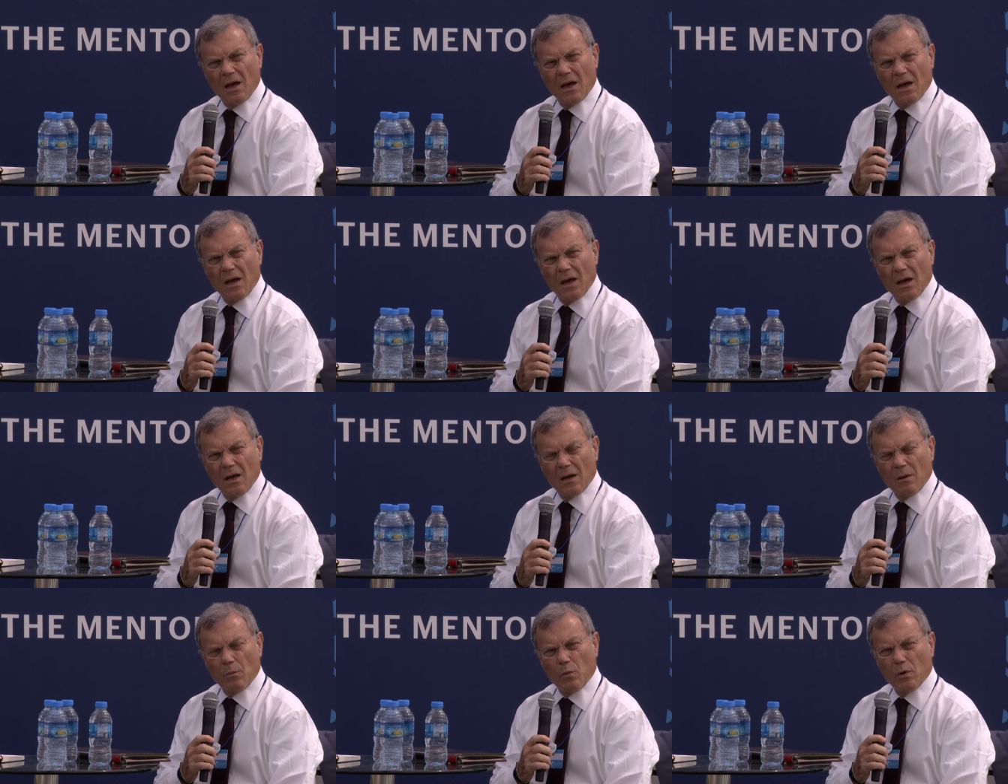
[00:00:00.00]

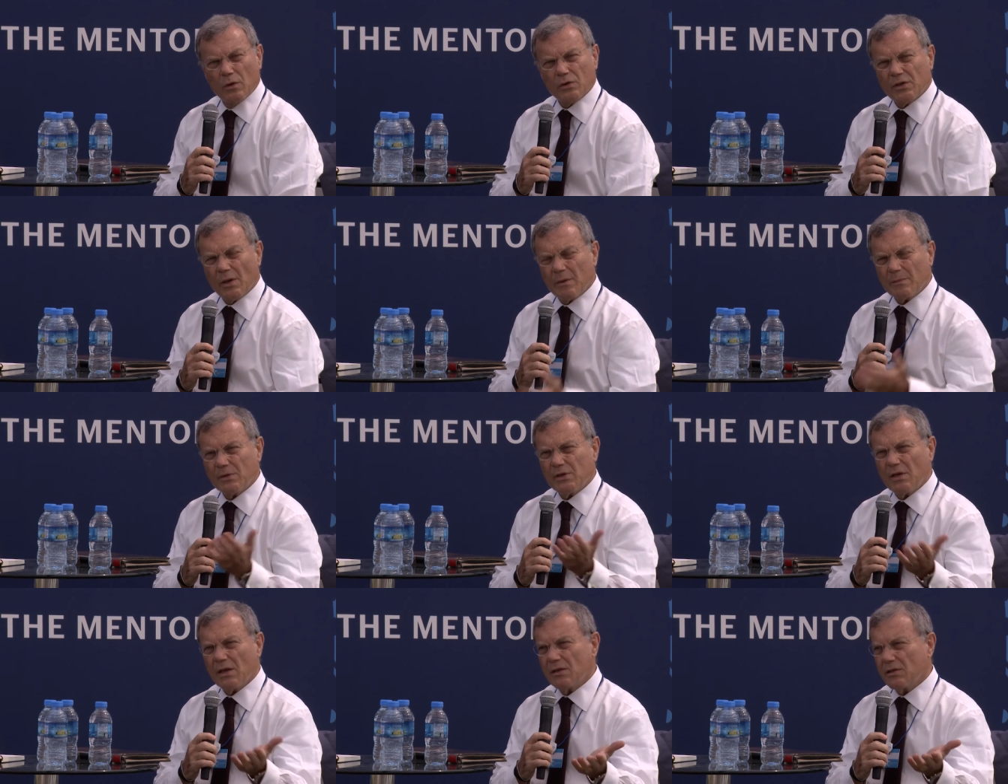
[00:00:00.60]
Well, some
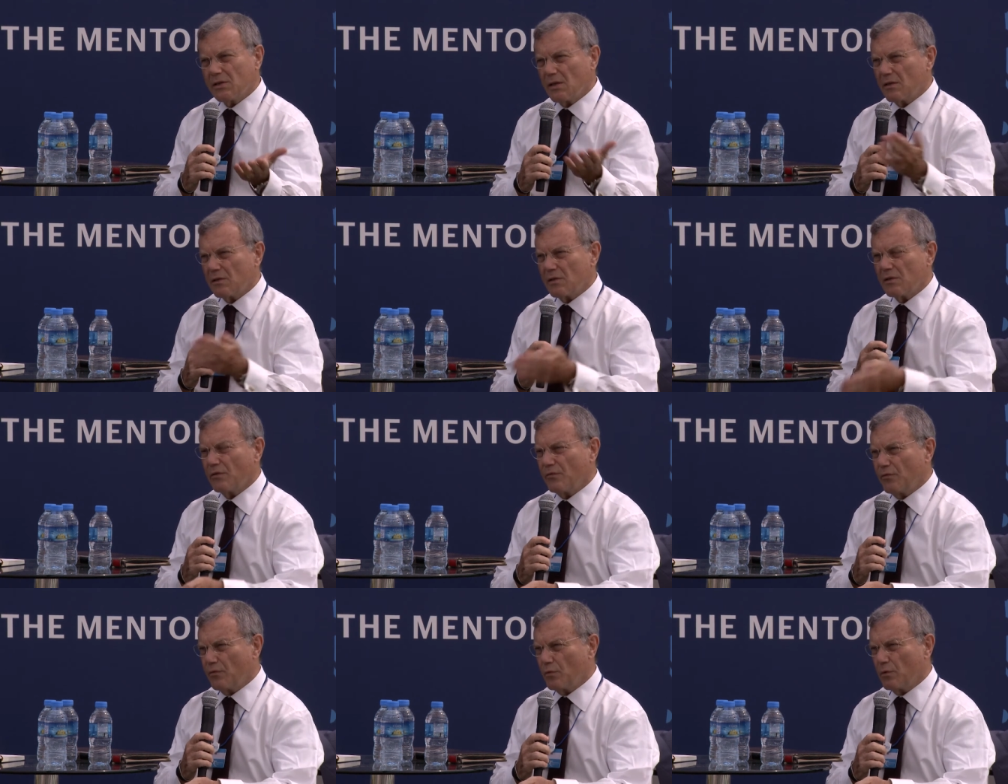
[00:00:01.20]
say since
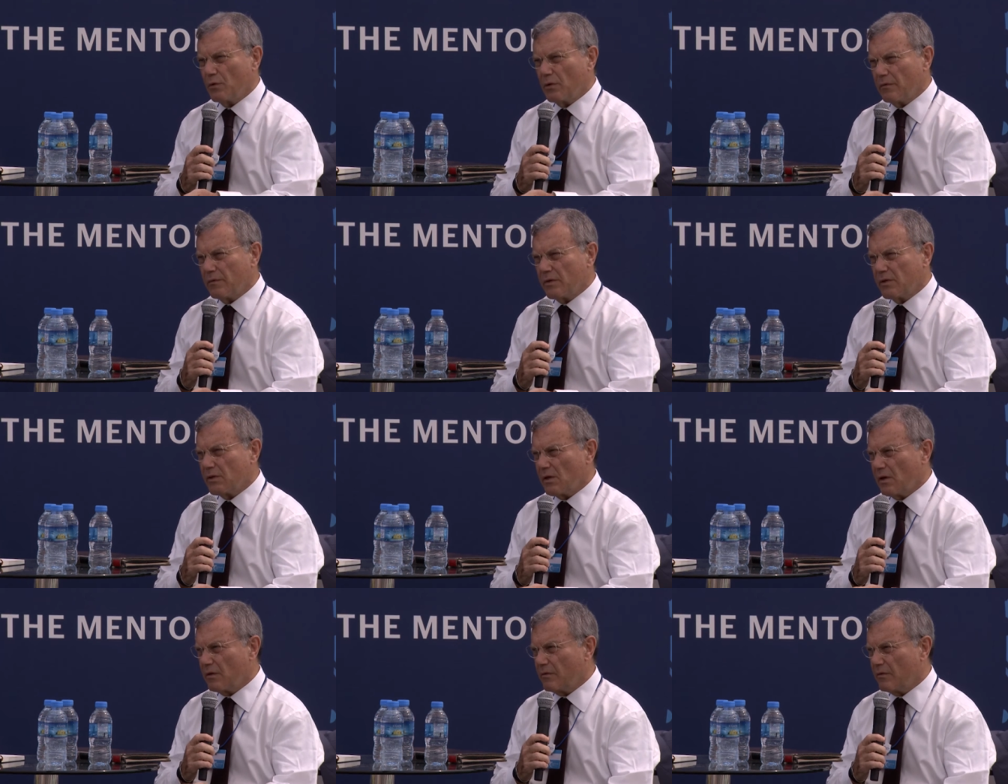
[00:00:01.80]
the fall of the
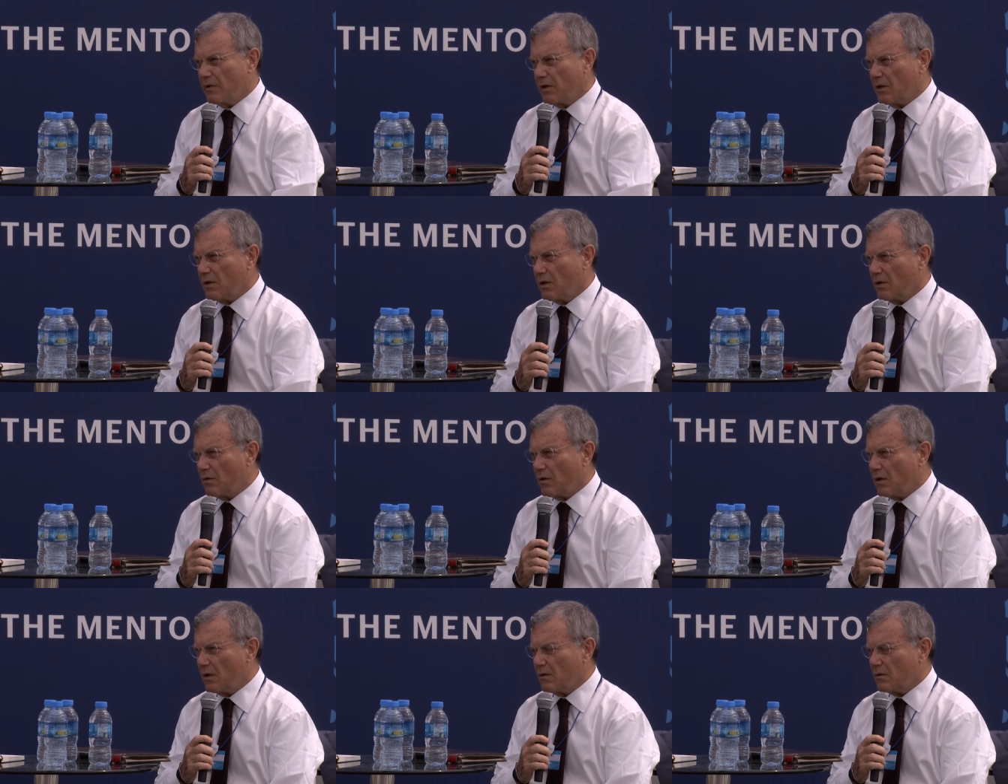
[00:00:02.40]
Soviet
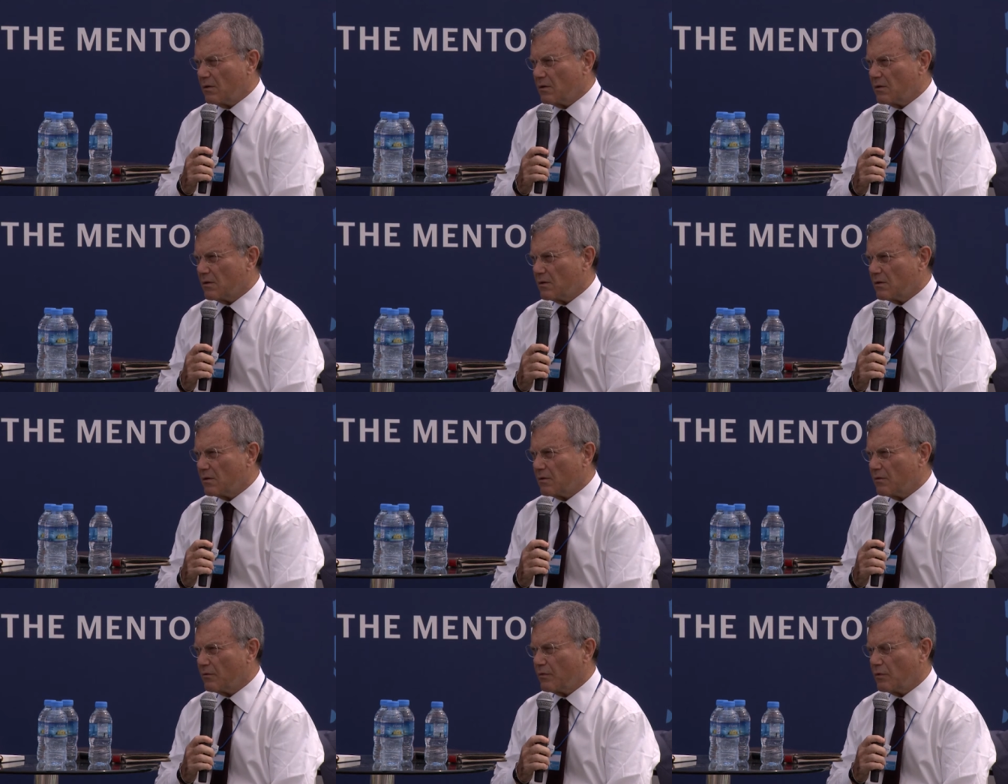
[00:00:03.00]
Union,
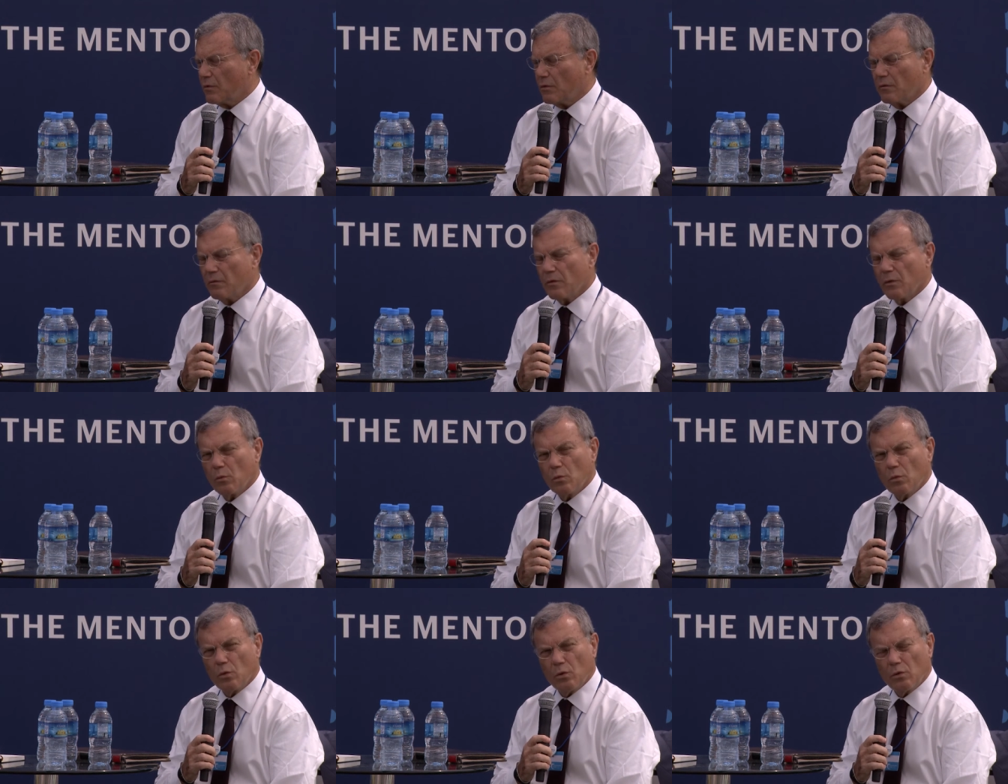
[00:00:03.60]
since the fall of the
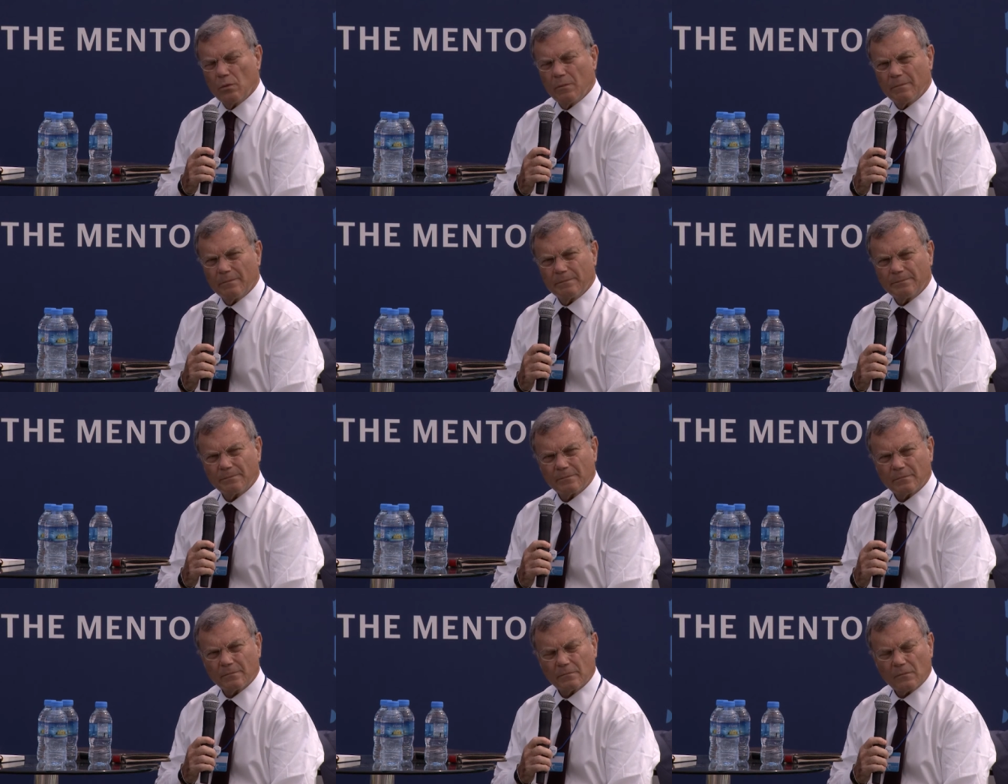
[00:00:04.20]
wall.
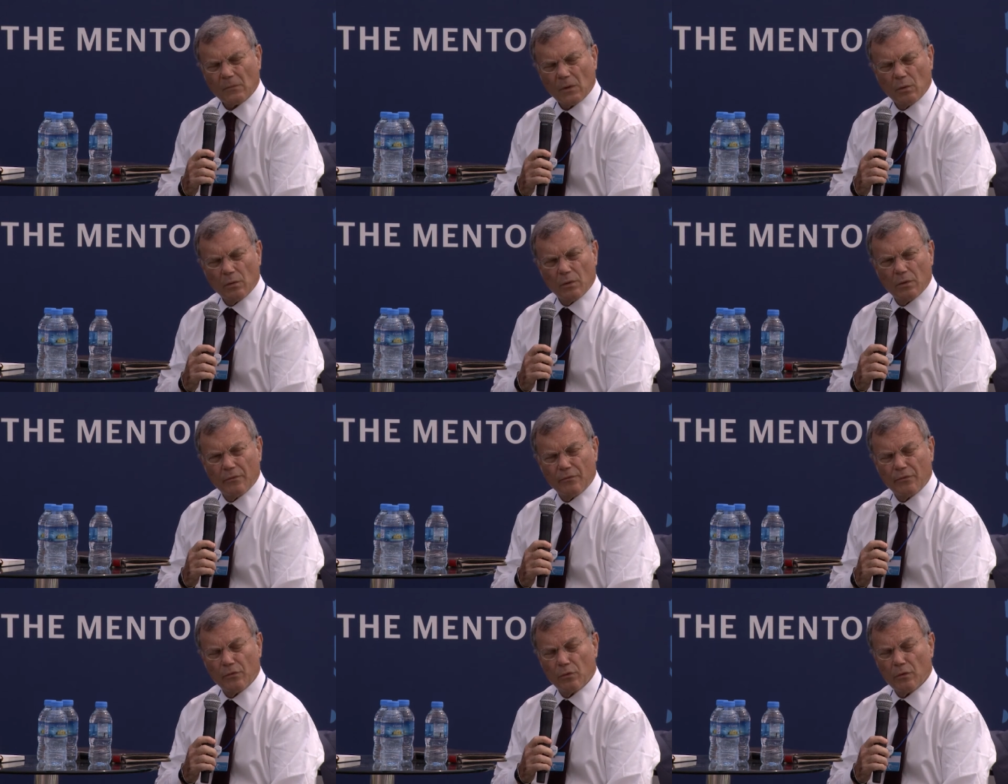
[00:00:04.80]
Or
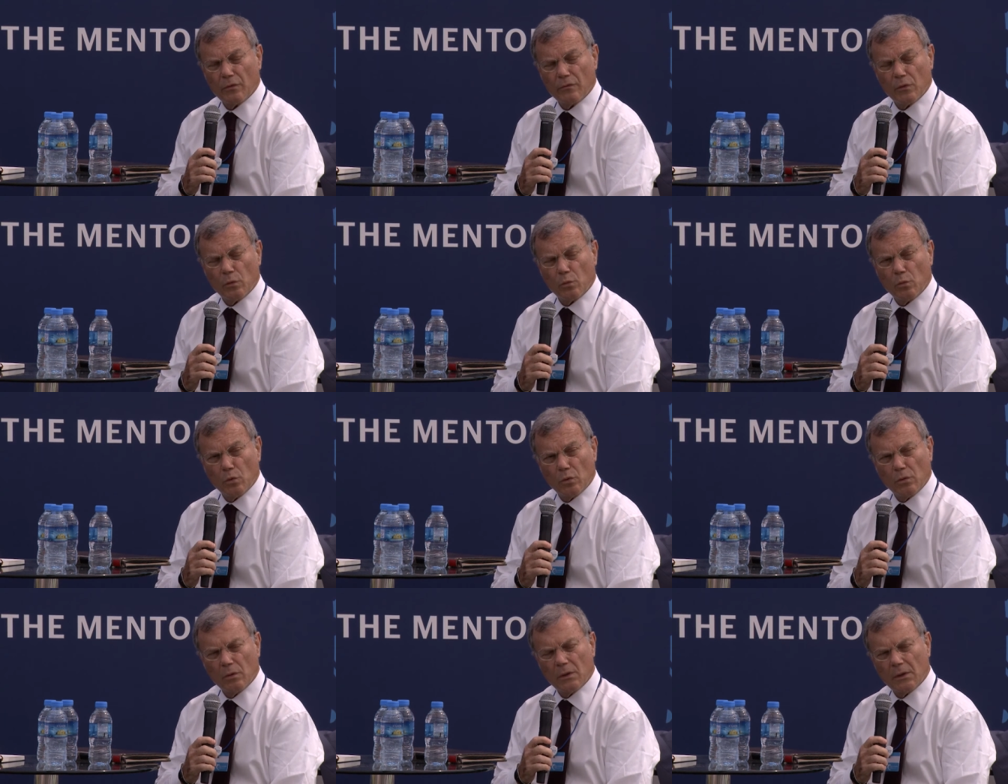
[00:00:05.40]
the fall of the
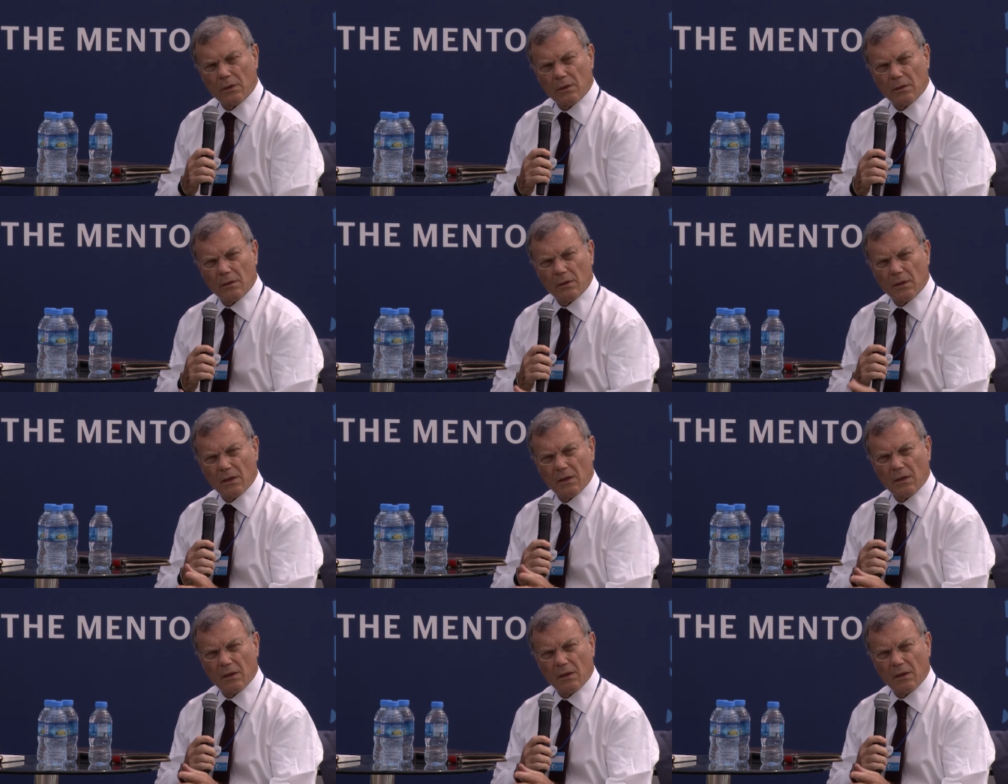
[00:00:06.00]
wall and